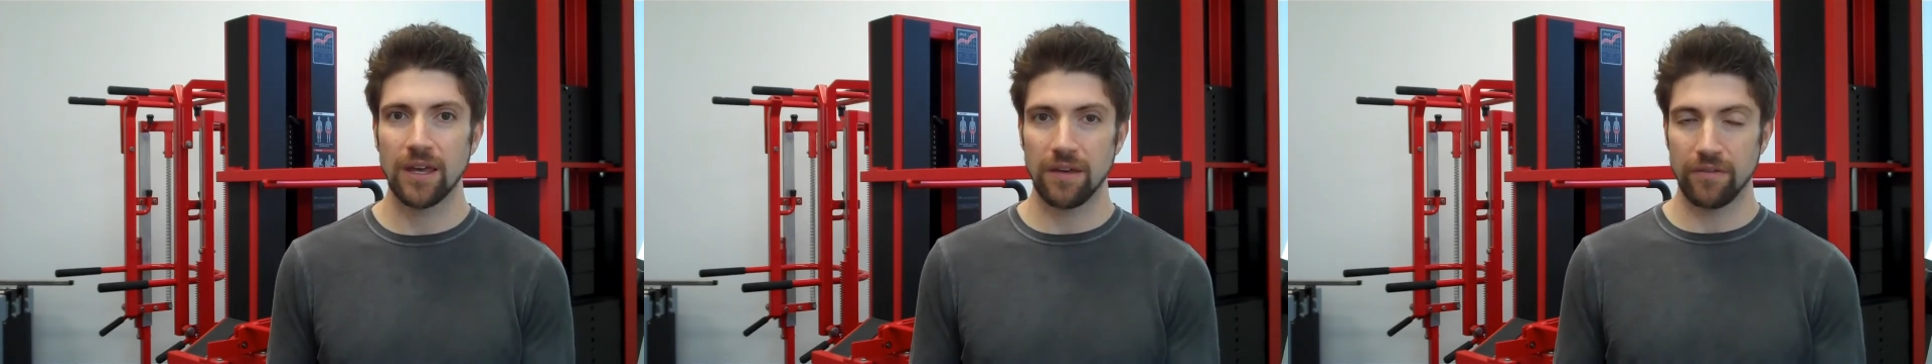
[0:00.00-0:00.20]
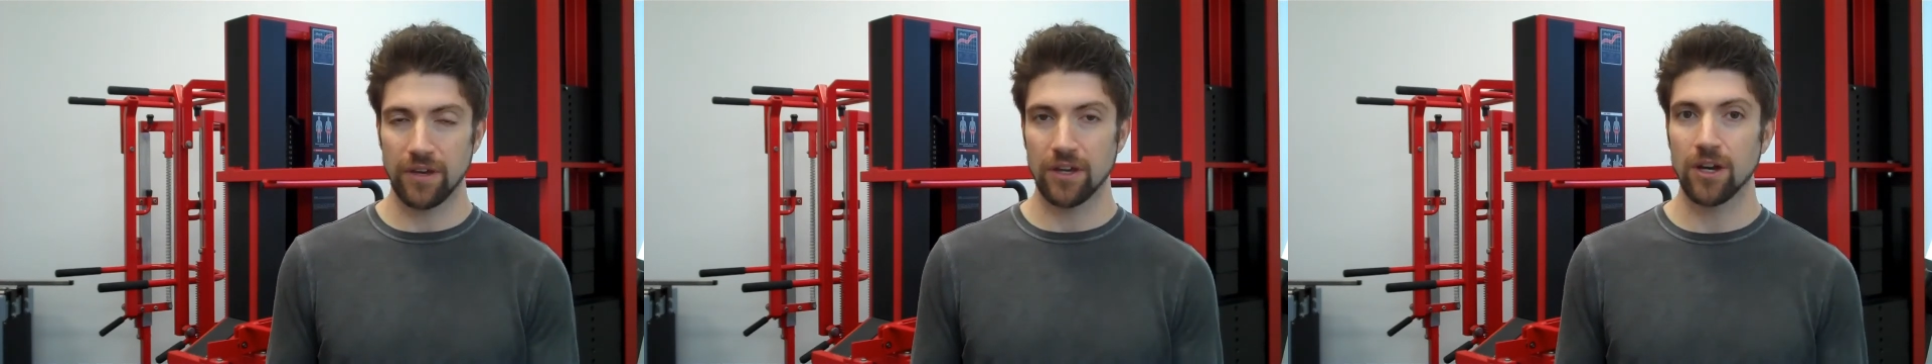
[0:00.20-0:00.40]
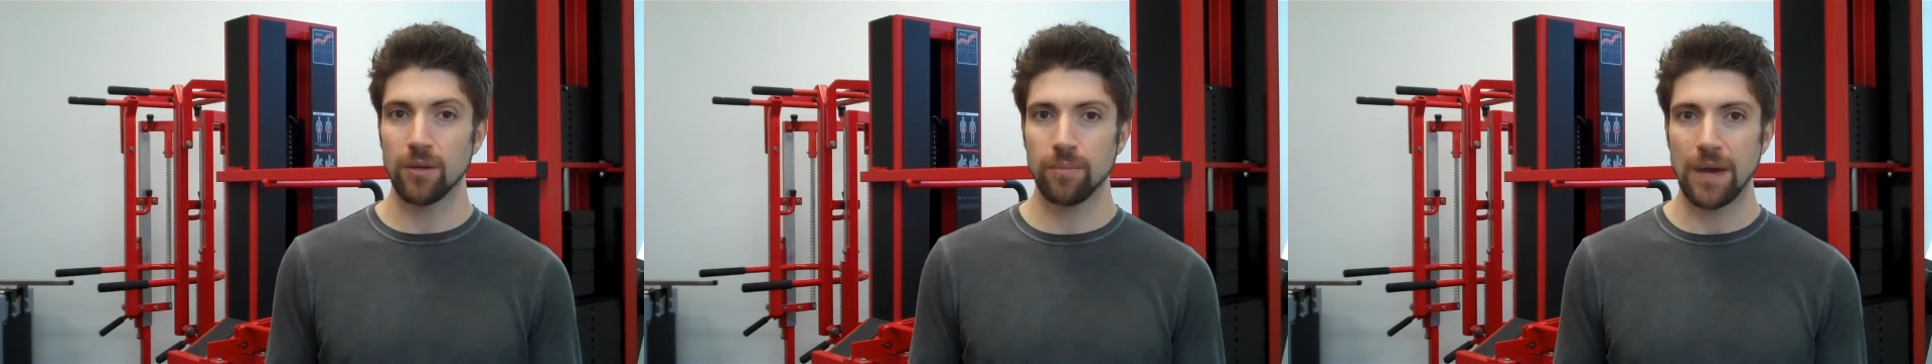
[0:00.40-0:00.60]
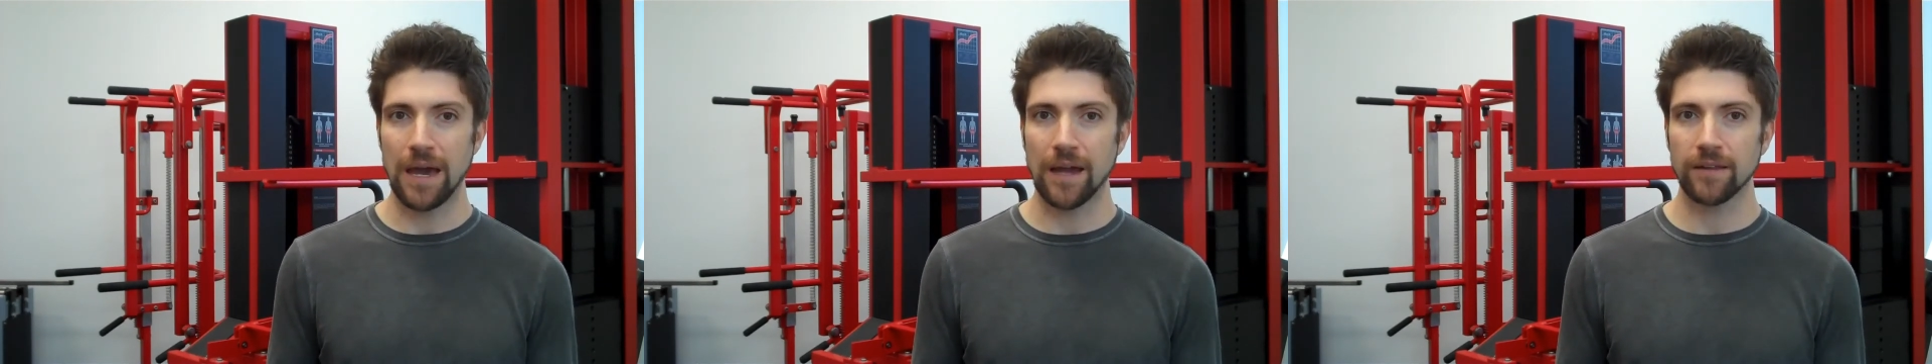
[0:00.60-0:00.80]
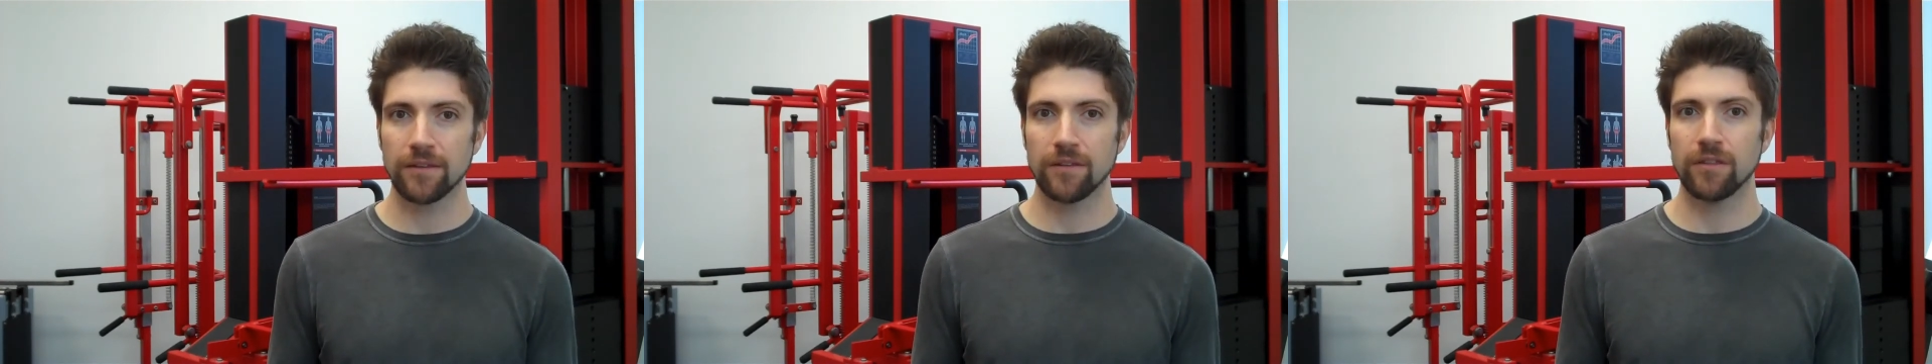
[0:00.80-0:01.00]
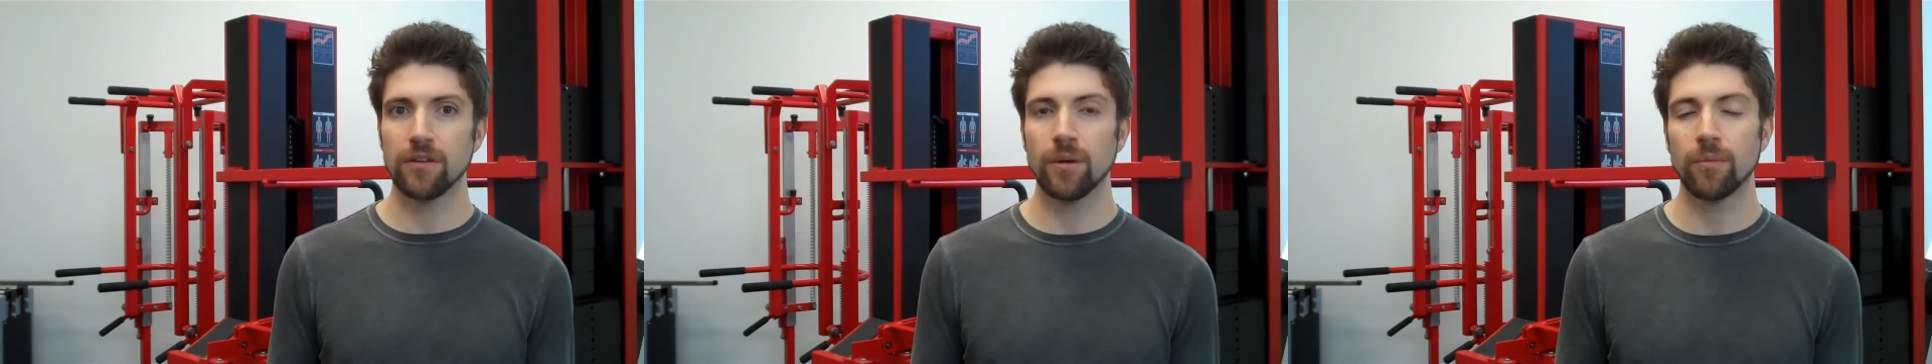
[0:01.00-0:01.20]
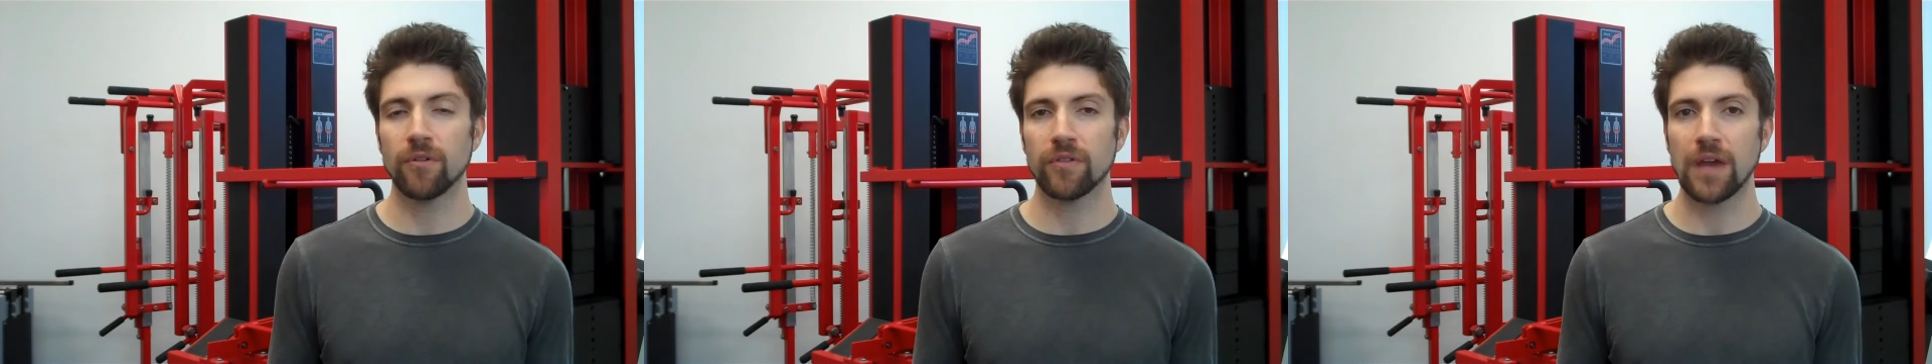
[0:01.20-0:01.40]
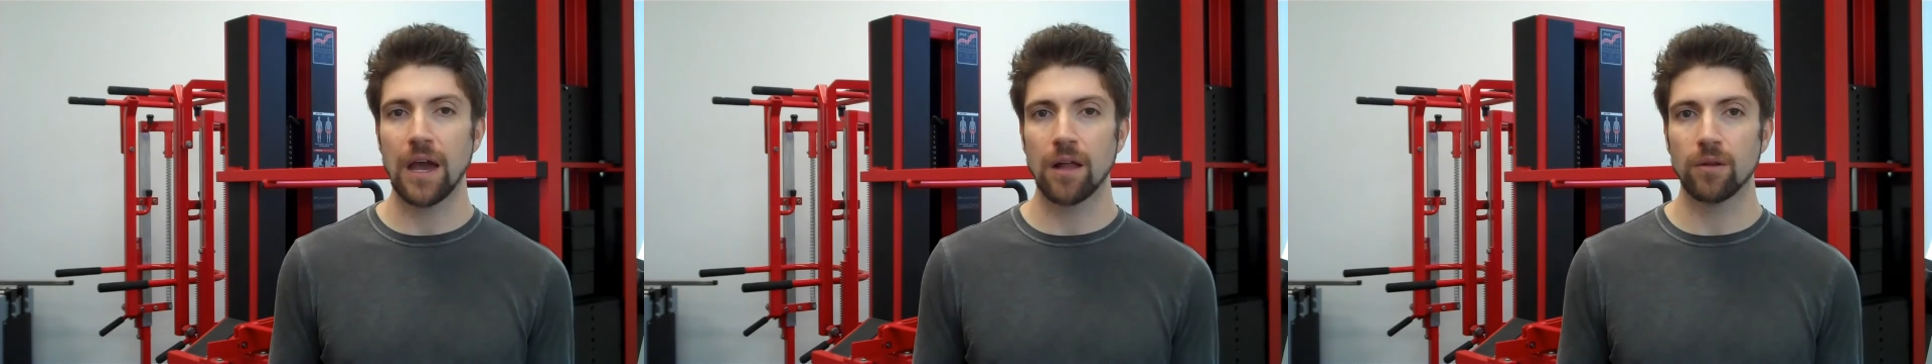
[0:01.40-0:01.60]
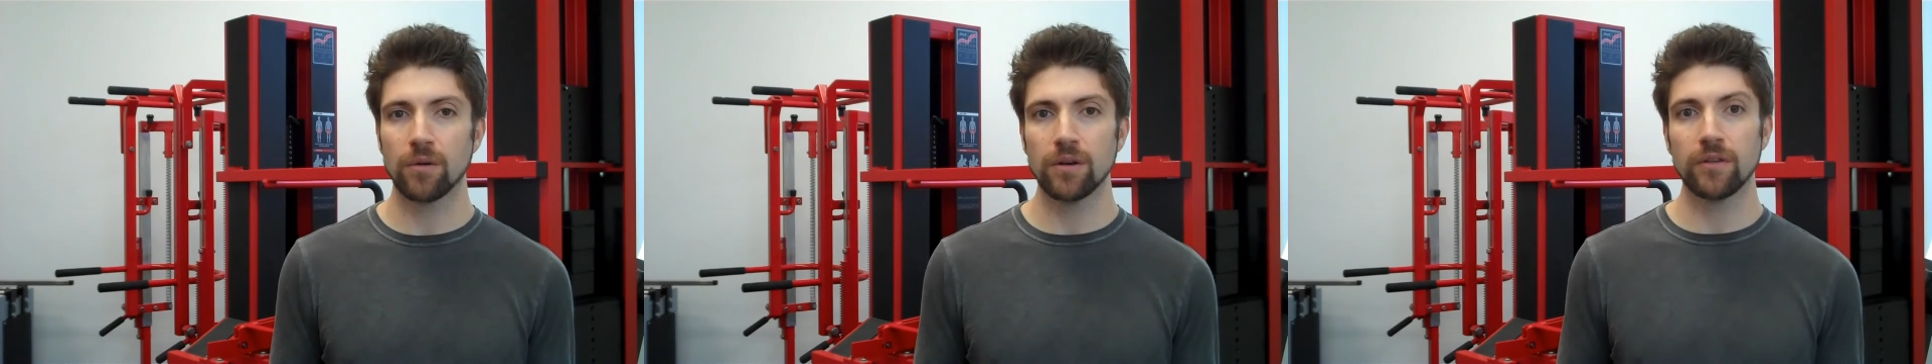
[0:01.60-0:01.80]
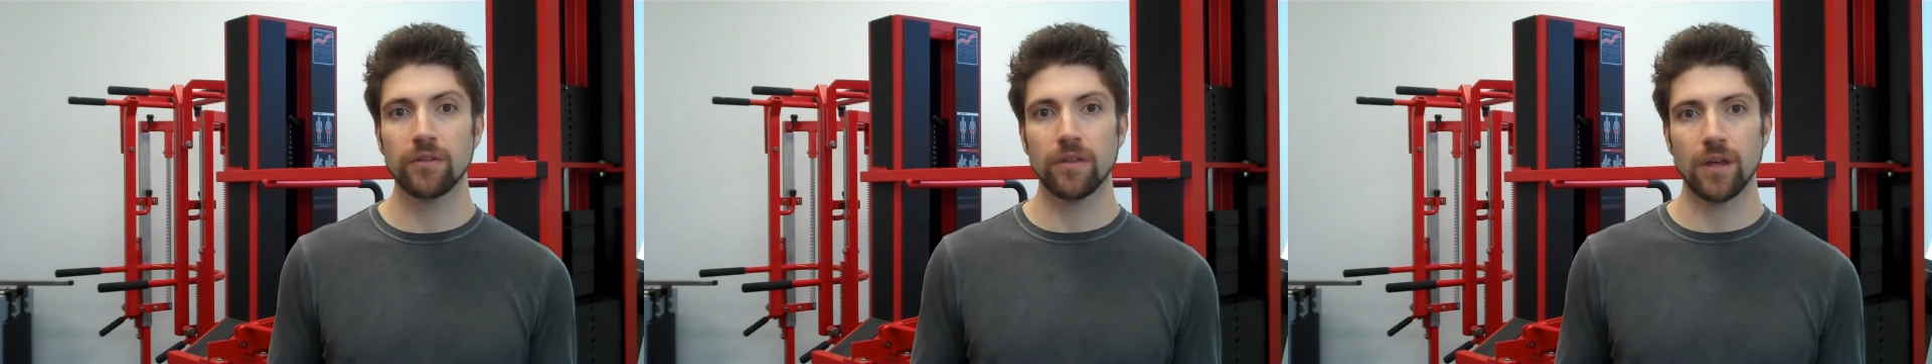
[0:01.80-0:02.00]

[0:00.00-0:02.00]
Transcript: if I cut back to the number of calories